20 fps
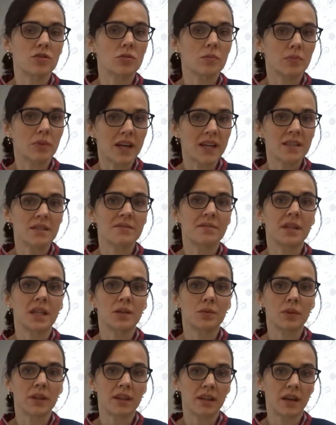to
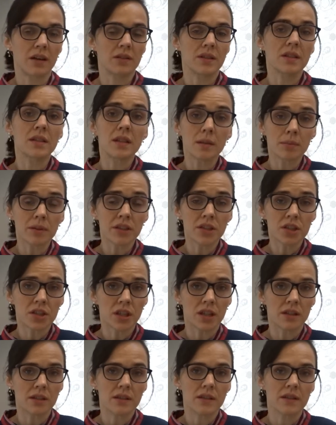breastfeed without nipple
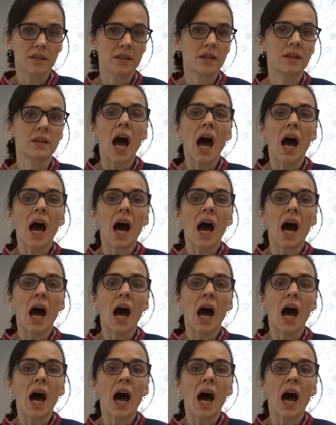shields?